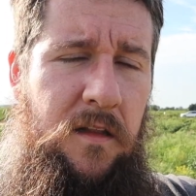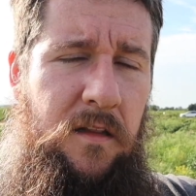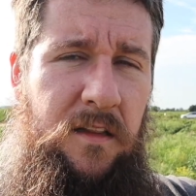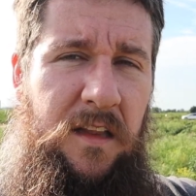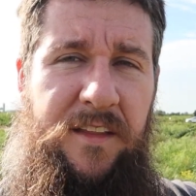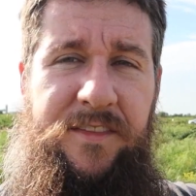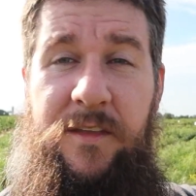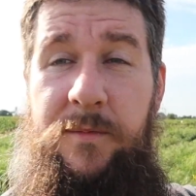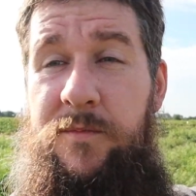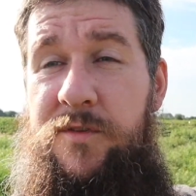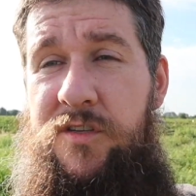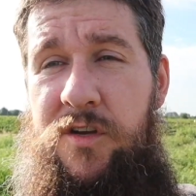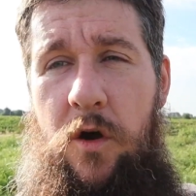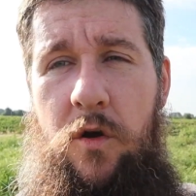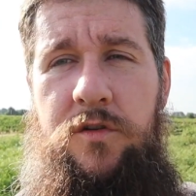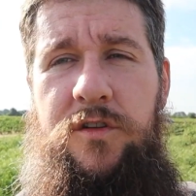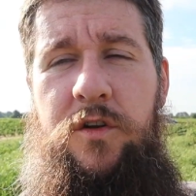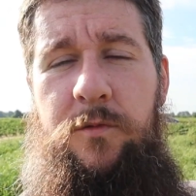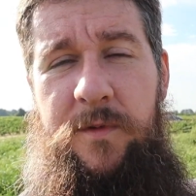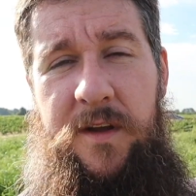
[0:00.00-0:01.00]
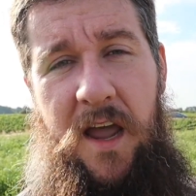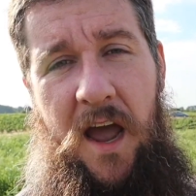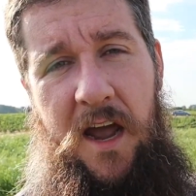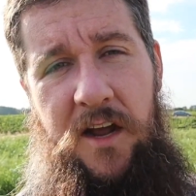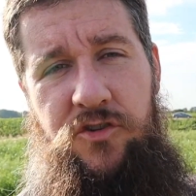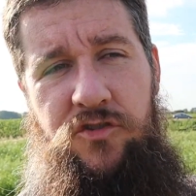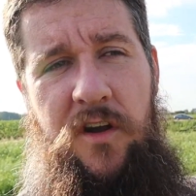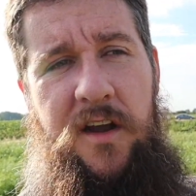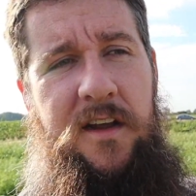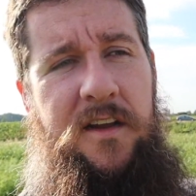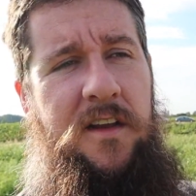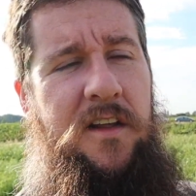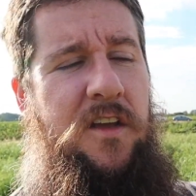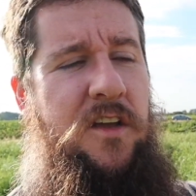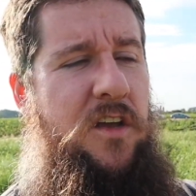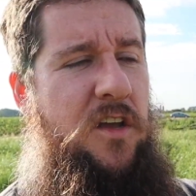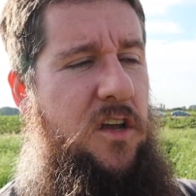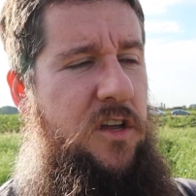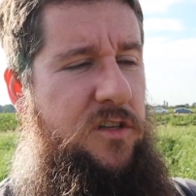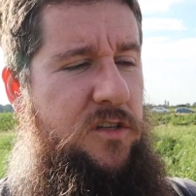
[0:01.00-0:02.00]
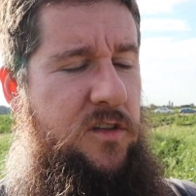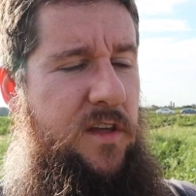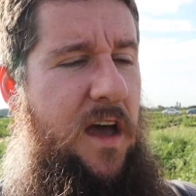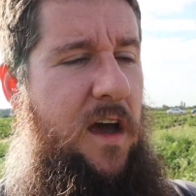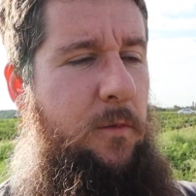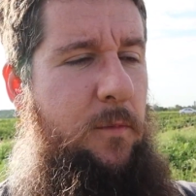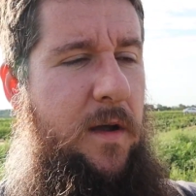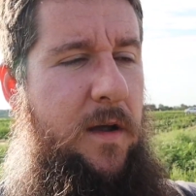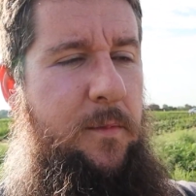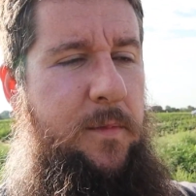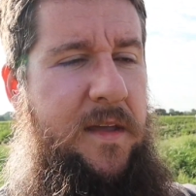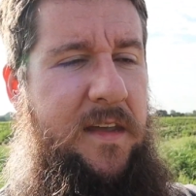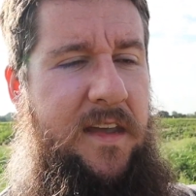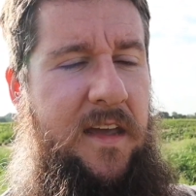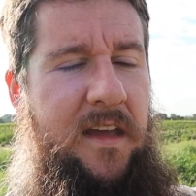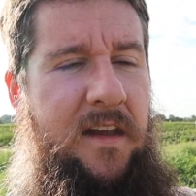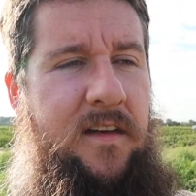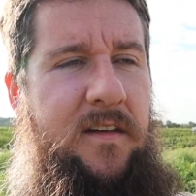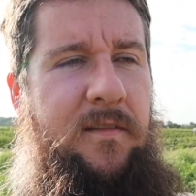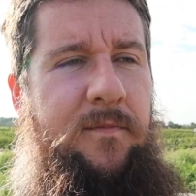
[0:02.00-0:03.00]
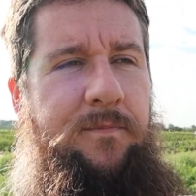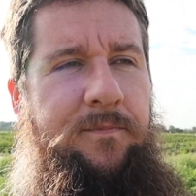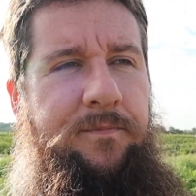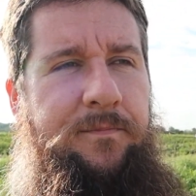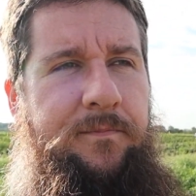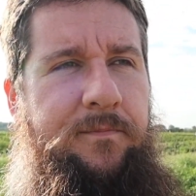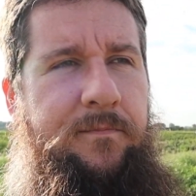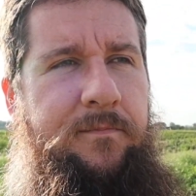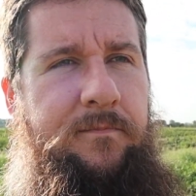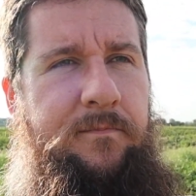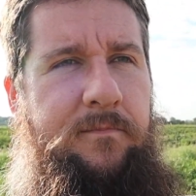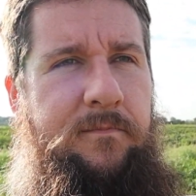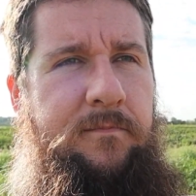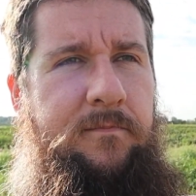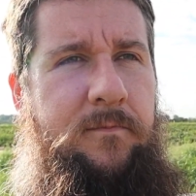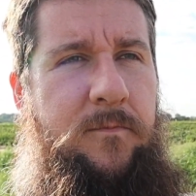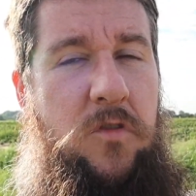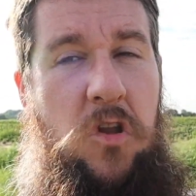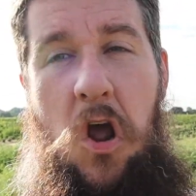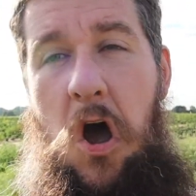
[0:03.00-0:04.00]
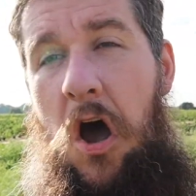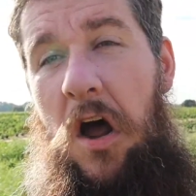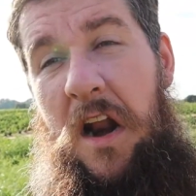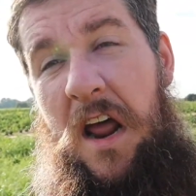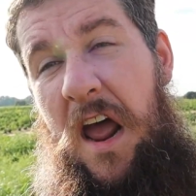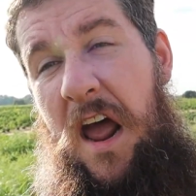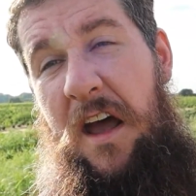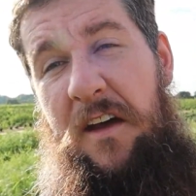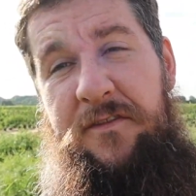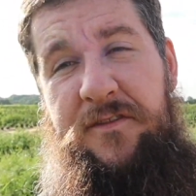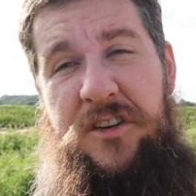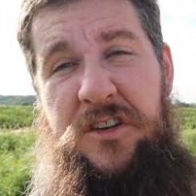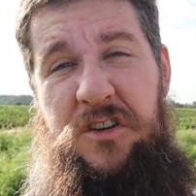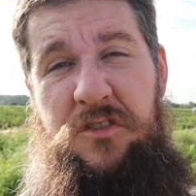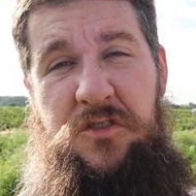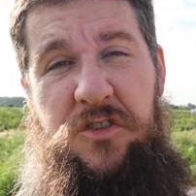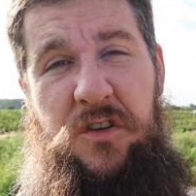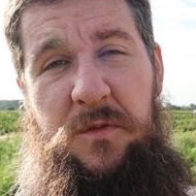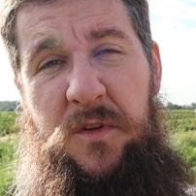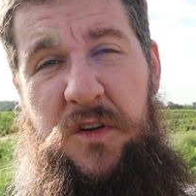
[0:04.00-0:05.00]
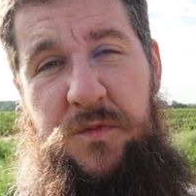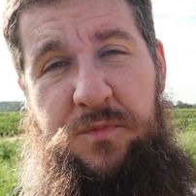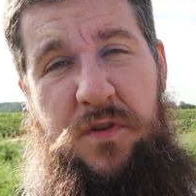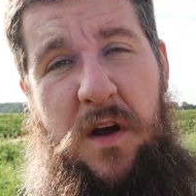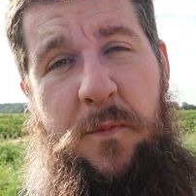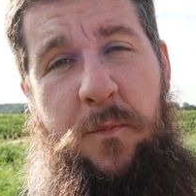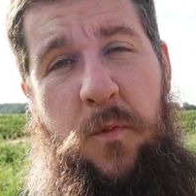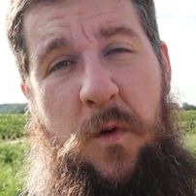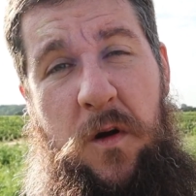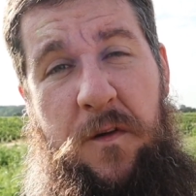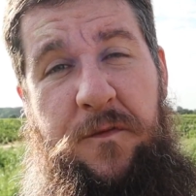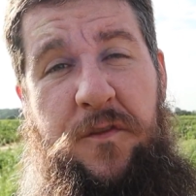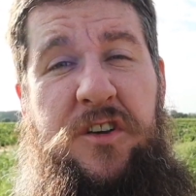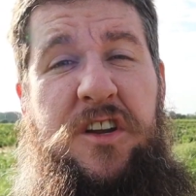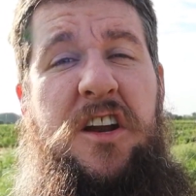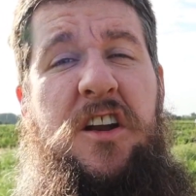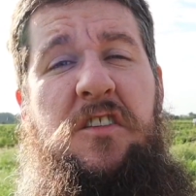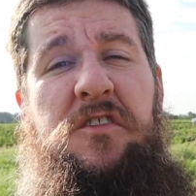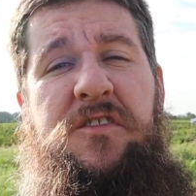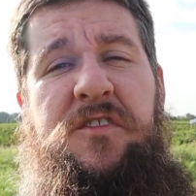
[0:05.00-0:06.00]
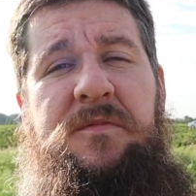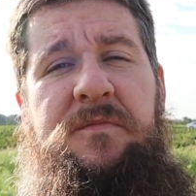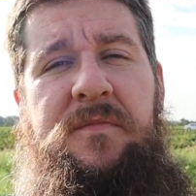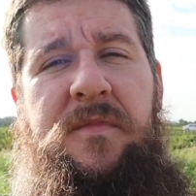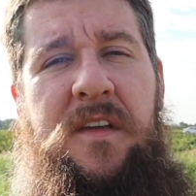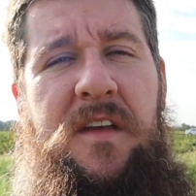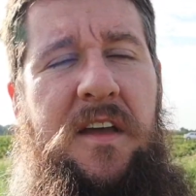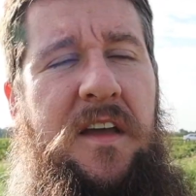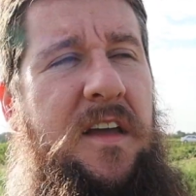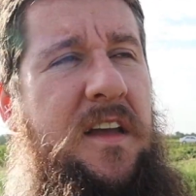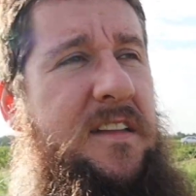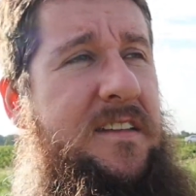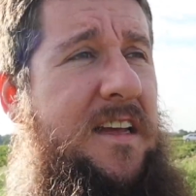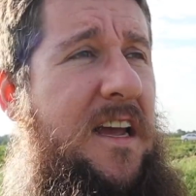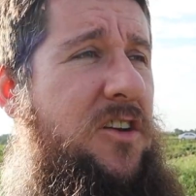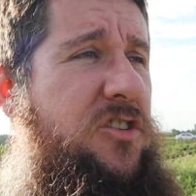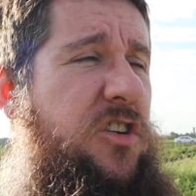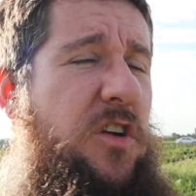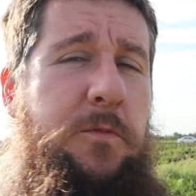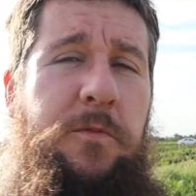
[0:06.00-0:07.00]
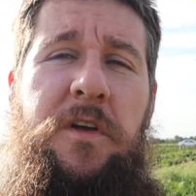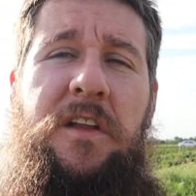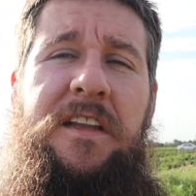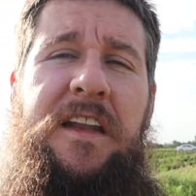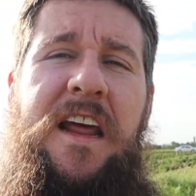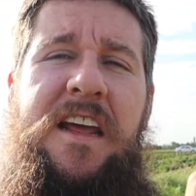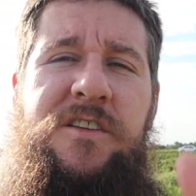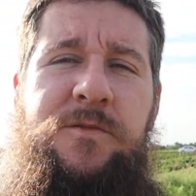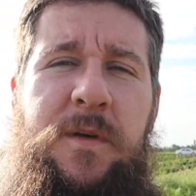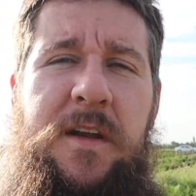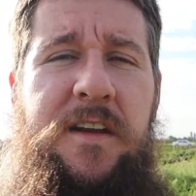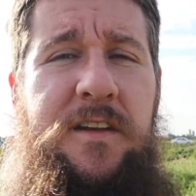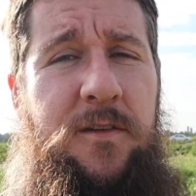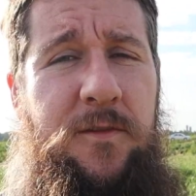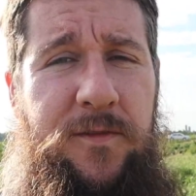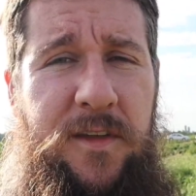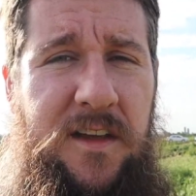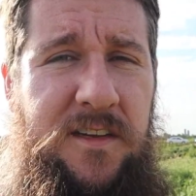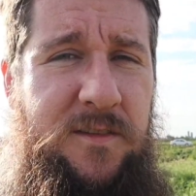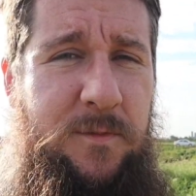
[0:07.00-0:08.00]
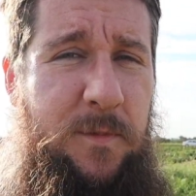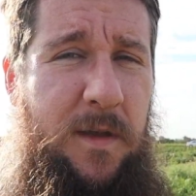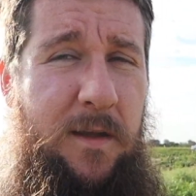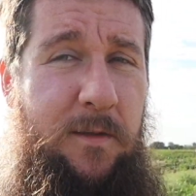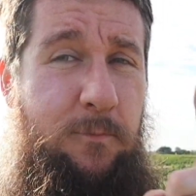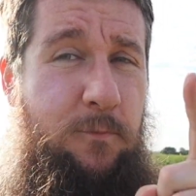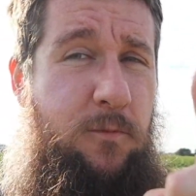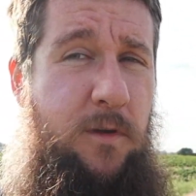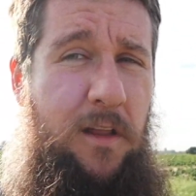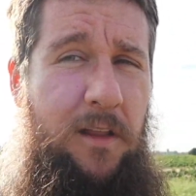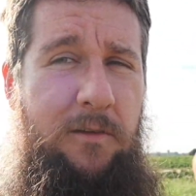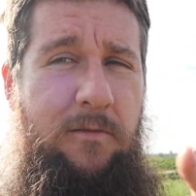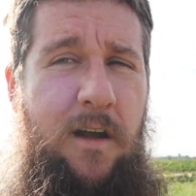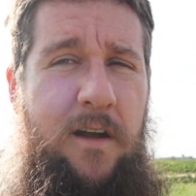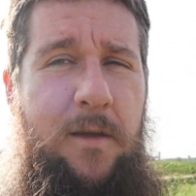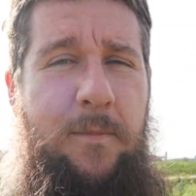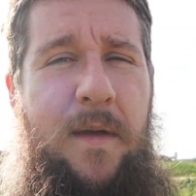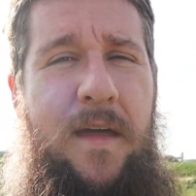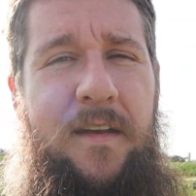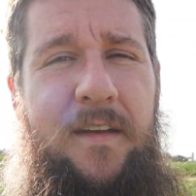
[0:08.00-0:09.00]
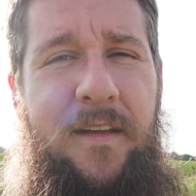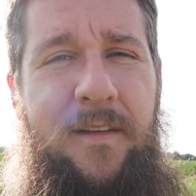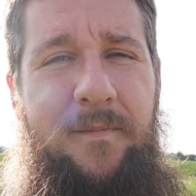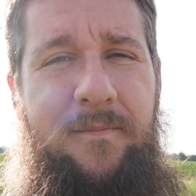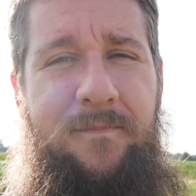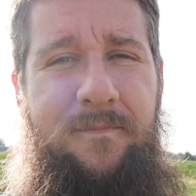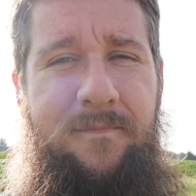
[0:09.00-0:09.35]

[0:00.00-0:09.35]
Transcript: let them soak to rehydrate, so that way we can not have to do so much prep work for dinners. It's actually a really nice way to do things and we really recommend it.